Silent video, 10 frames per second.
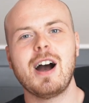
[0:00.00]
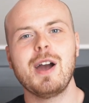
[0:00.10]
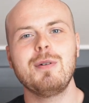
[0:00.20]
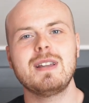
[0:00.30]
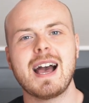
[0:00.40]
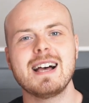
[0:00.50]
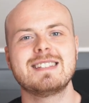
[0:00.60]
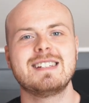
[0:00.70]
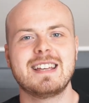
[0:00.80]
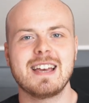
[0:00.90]
I would
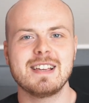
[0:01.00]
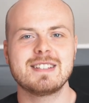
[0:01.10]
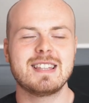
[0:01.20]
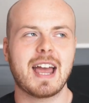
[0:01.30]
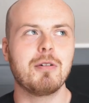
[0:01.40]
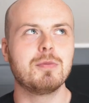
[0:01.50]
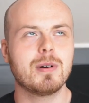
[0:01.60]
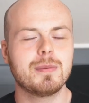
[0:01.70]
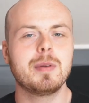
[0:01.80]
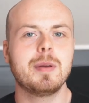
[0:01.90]
hazard a guess that it would
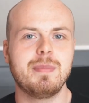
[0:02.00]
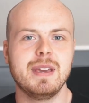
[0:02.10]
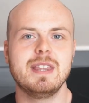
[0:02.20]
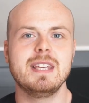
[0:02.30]
probably be